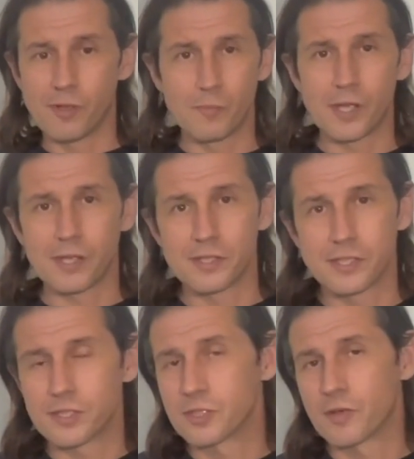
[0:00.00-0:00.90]
I'm making
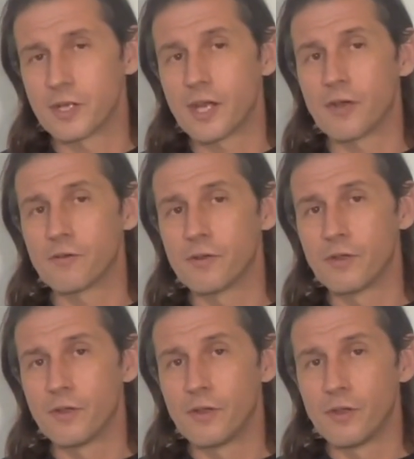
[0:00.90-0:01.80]
decisions right now.
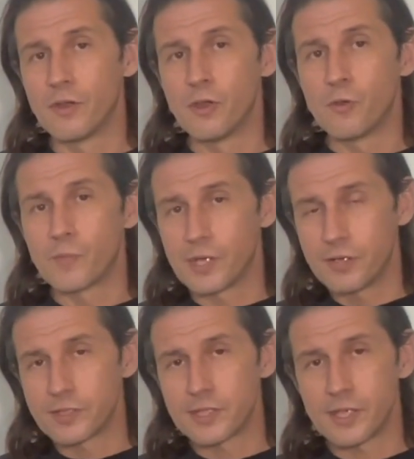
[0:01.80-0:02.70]
But
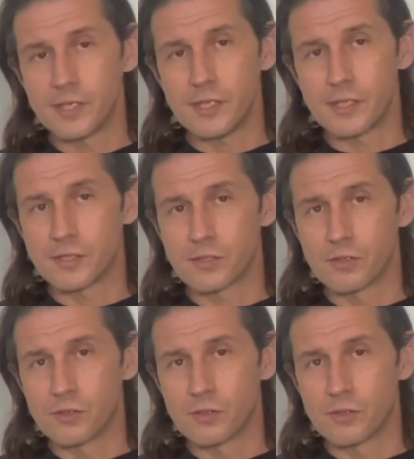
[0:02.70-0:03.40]
here's the idea is,